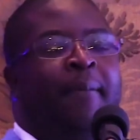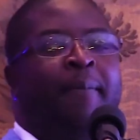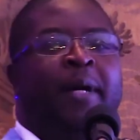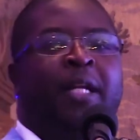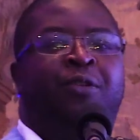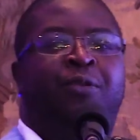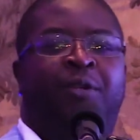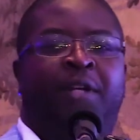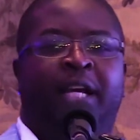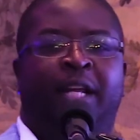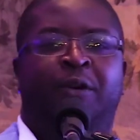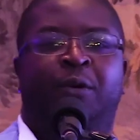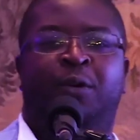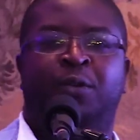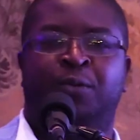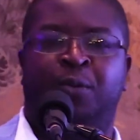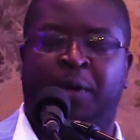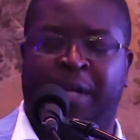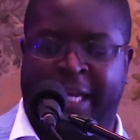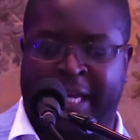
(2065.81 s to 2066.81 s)
But you can
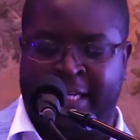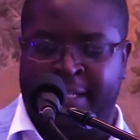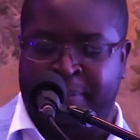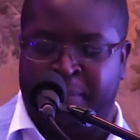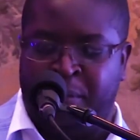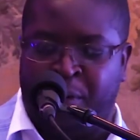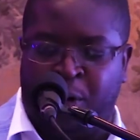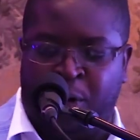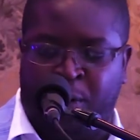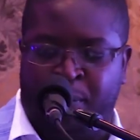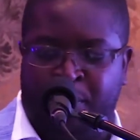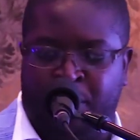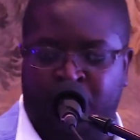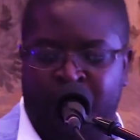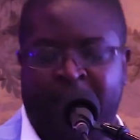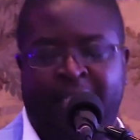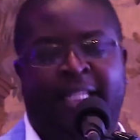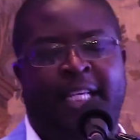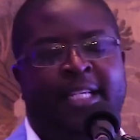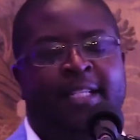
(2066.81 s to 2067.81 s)
also get more
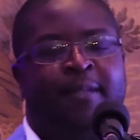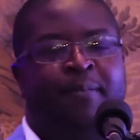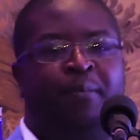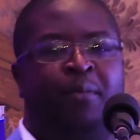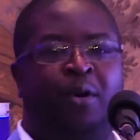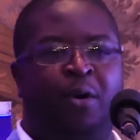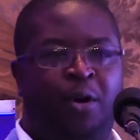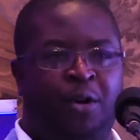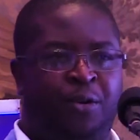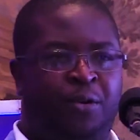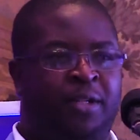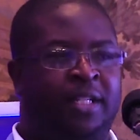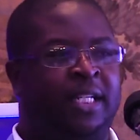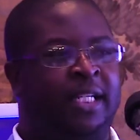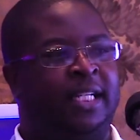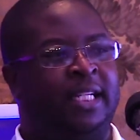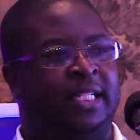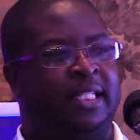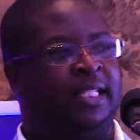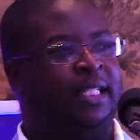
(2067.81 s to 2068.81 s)
because there's more
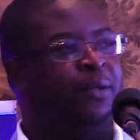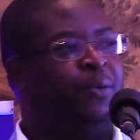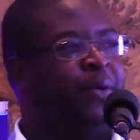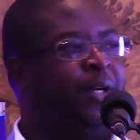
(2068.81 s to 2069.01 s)
utility